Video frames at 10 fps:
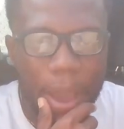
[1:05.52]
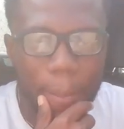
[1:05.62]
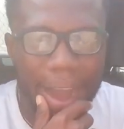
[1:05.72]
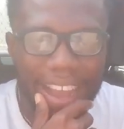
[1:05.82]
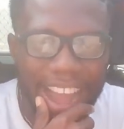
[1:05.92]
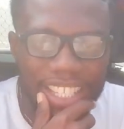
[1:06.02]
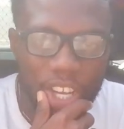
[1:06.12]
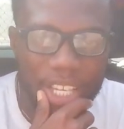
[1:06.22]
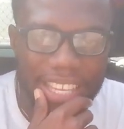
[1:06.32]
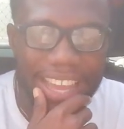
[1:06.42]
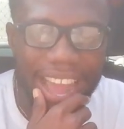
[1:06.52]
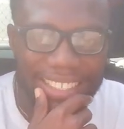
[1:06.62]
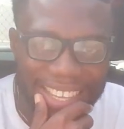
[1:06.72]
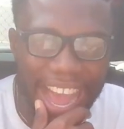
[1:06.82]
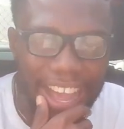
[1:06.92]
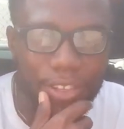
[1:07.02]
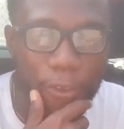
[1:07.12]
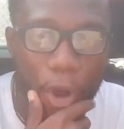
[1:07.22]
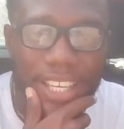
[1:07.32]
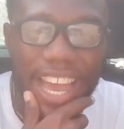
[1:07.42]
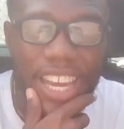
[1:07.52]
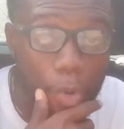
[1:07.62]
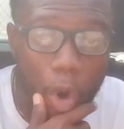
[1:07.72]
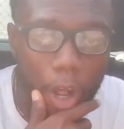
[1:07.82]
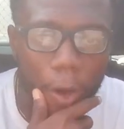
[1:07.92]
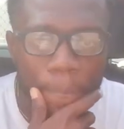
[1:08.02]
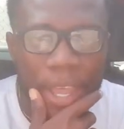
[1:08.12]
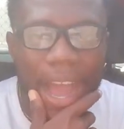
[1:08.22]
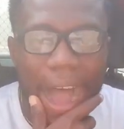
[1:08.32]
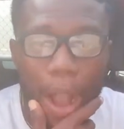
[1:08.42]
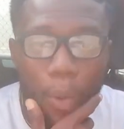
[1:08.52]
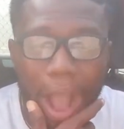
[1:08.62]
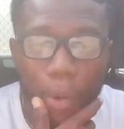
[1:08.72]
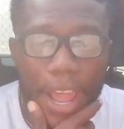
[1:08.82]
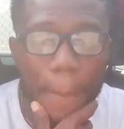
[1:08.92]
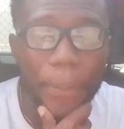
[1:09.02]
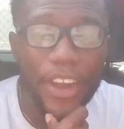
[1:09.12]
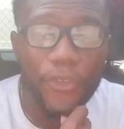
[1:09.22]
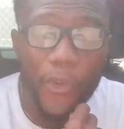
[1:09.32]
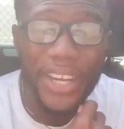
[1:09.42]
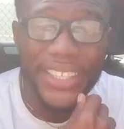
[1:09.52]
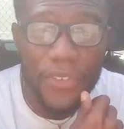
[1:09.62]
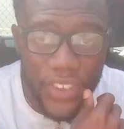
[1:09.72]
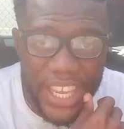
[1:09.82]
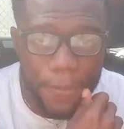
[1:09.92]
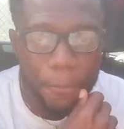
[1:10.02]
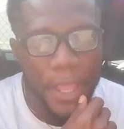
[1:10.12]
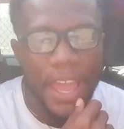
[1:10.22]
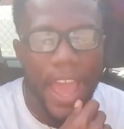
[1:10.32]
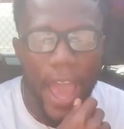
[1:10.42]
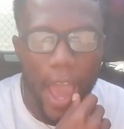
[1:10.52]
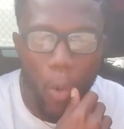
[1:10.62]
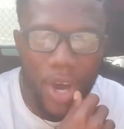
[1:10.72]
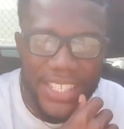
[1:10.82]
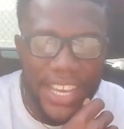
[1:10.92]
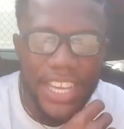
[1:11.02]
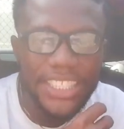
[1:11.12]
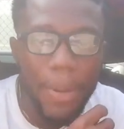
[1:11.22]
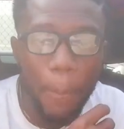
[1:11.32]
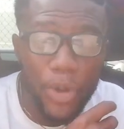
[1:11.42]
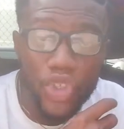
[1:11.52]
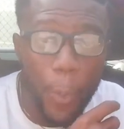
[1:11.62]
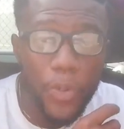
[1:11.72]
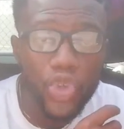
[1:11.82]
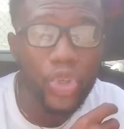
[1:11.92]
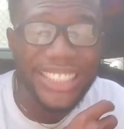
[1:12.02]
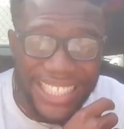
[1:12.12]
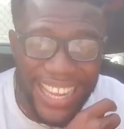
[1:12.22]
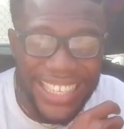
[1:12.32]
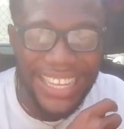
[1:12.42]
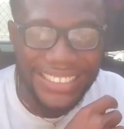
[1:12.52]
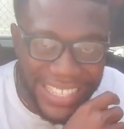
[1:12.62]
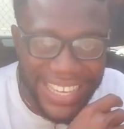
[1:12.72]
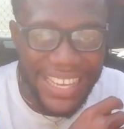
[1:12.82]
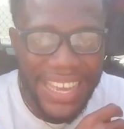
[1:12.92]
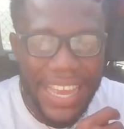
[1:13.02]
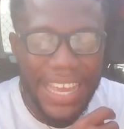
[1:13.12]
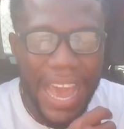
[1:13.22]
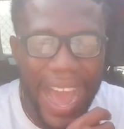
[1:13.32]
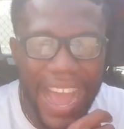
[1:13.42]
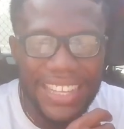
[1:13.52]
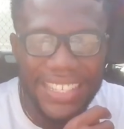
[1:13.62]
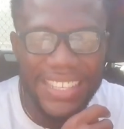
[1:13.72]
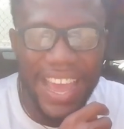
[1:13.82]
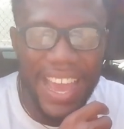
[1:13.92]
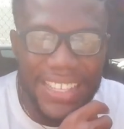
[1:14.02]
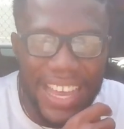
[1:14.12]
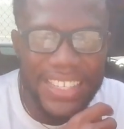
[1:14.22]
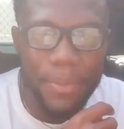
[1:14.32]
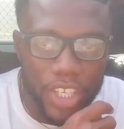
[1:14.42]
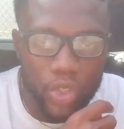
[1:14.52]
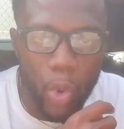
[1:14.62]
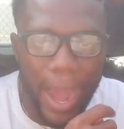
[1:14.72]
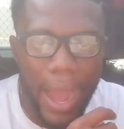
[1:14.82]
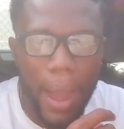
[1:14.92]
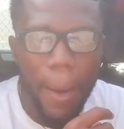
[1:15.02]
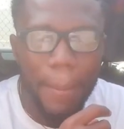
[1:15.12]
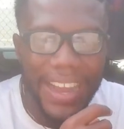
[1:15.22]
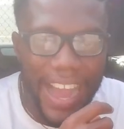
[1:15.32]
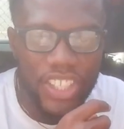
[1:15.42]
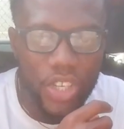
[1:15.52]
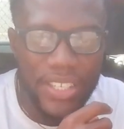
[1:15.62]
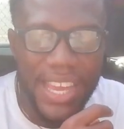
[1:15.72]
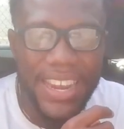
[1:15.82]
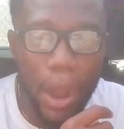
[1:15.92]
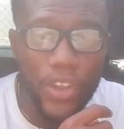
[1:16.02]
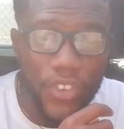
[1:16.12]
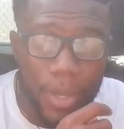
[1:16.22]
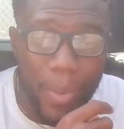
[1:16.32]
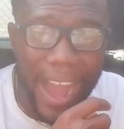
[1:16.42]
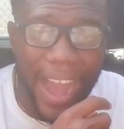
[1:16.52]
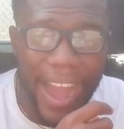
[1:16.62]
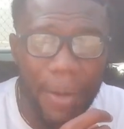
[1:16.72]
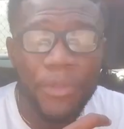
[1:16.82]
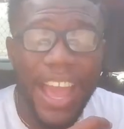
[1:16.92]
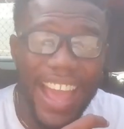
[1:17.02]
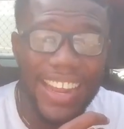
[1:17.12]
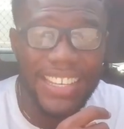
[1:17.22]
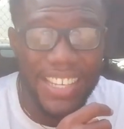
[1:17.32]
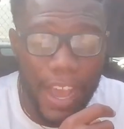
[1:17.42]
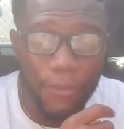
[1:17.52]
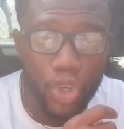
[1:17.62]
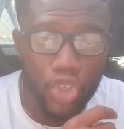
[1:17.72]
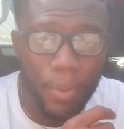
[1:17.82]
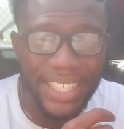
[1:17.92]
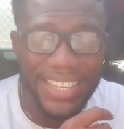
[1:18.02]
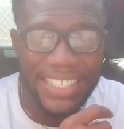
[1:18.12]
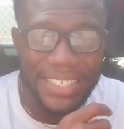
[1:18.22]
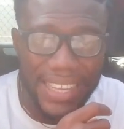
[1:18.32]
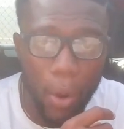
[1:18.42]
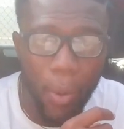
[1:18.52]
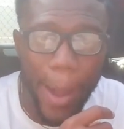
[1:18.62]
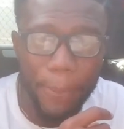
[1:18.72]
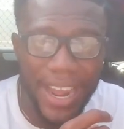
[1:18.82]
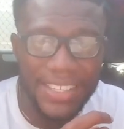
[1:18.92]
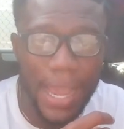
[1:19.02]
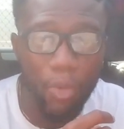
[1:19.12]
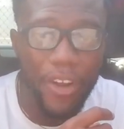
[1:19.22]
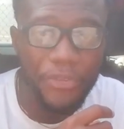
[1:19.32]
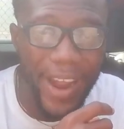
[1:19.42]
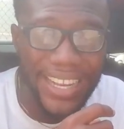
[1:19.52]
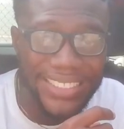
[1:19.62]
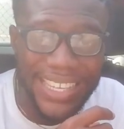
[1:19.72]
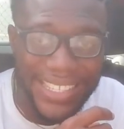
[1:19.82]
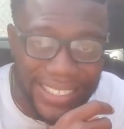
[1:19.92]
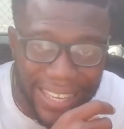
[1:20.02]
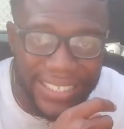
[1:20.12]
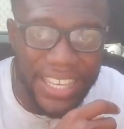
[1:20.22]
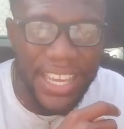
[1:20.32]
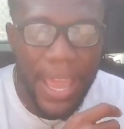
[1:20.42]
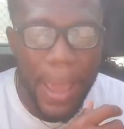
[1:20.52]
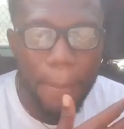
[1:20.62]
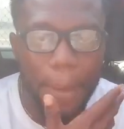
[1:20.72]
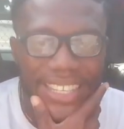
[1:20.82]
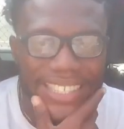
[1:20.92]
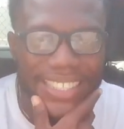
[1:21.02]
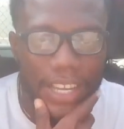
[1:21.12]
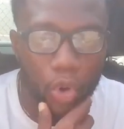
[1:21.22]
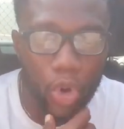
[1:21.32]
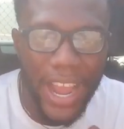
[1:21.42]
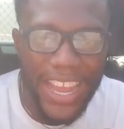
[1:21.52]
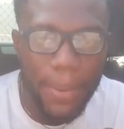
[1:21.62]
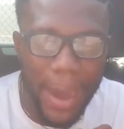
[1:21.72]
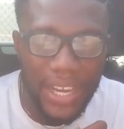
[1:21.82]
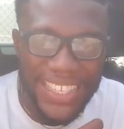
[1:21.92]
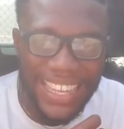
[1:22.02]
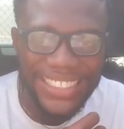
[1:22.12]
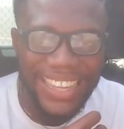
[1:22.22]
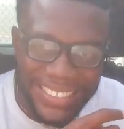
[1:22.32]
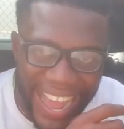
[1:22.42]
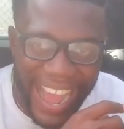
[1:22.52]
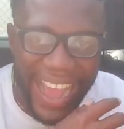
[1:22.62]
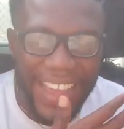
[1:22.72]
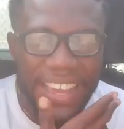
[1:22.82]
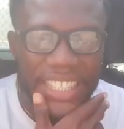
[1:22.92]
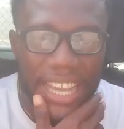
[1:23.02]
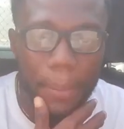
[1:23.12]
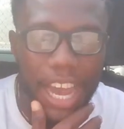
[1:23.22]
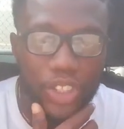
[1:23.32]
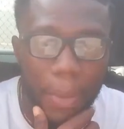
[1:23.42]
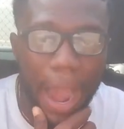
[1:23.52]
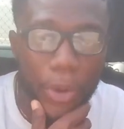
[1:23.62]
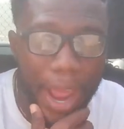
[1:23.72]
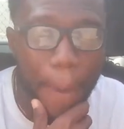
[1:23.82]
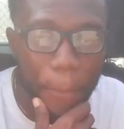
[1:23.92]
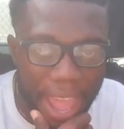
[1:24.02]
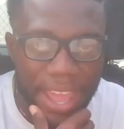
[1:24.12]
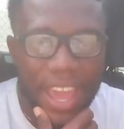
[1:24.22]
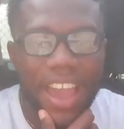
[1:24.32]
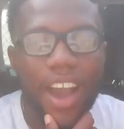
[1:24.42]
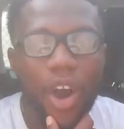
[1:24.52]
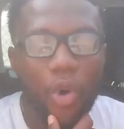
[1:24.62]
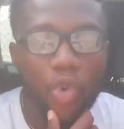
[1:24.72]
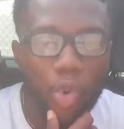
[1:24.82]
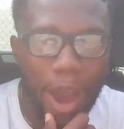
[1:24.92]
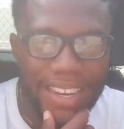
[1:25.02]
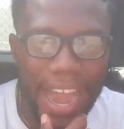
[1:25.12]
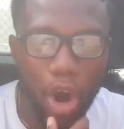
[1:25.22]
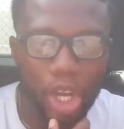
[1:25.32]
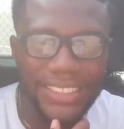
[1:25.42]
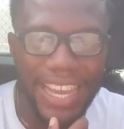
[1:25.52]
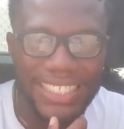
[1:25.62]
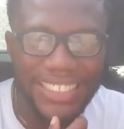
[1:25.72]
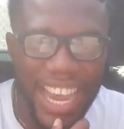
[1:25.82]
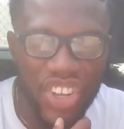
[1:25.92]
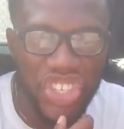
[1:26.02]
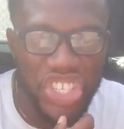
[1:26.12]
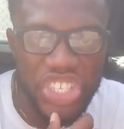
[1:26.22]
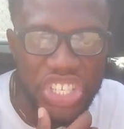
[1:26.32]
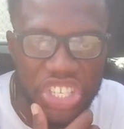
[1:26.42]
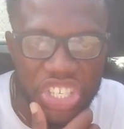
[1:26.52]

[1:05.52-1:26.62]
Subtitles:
my catch or say, ya dear, has to fork your new one. A quack, I am penny for that day. And was say, it to me, pussu pussu, tenania day. I just say, and yas and ketua. My catch or say, now watch him, and as love goes so better, touch it down while brass somewhere Friday, Saturday. Me better tell you, Edema, ya dear, Yamia do my rear bay. Ukwada or touch it down, sister,